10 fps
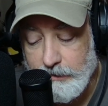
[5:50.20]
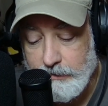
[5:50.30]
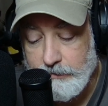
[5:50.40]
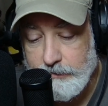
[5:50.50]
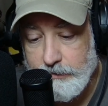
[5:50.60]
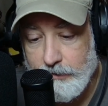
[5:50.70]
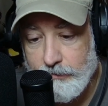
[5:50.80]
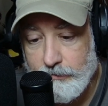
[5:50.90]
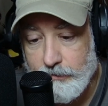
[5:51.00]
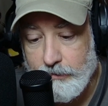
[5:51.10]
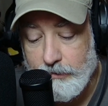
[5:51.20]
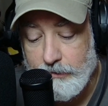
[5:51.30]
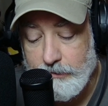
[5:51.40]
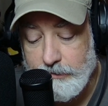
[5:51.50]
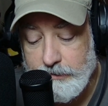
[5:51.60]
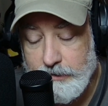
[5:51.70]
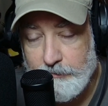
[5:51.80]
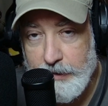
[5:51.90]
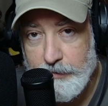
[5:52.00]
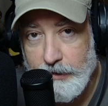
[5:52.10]
So some
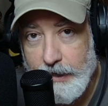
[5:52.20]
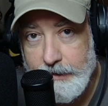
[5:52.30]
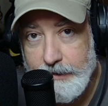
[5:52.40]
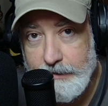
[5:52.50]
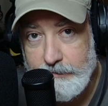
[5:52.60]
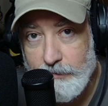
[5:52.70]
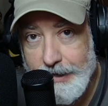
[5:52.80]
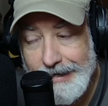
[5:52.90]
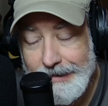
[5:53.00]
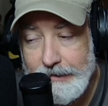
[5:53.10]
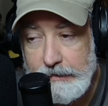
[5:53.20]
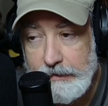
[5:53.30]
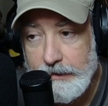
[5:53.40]
people like this mic.